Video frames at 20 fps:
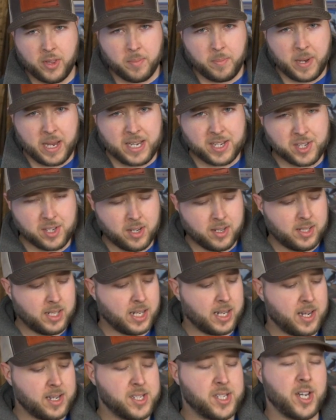baseline,
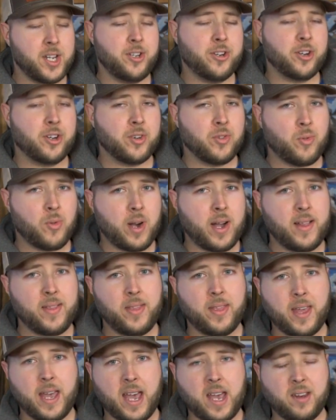like I said, you're going to
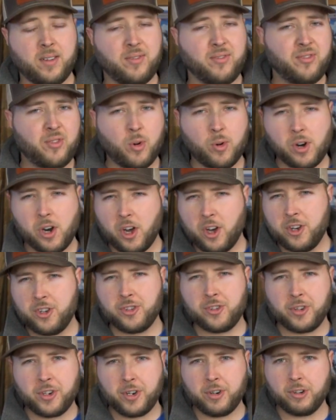want that
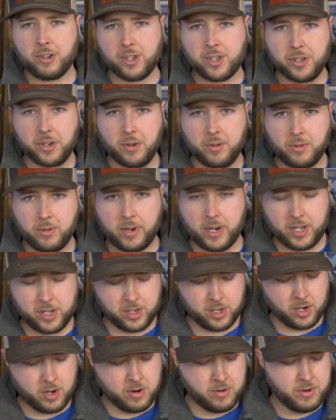400 or so grit
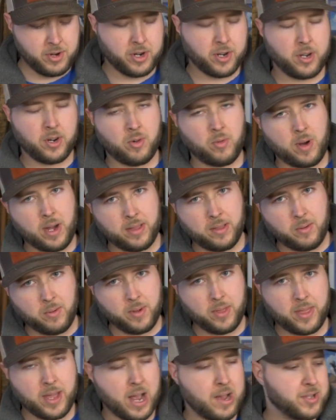stone, you're going to want the
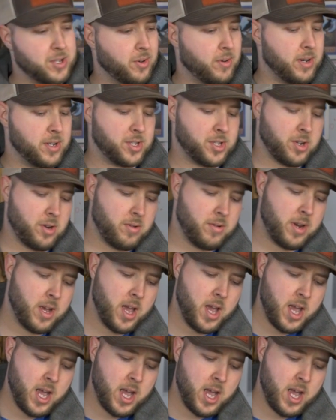1000 grit stone.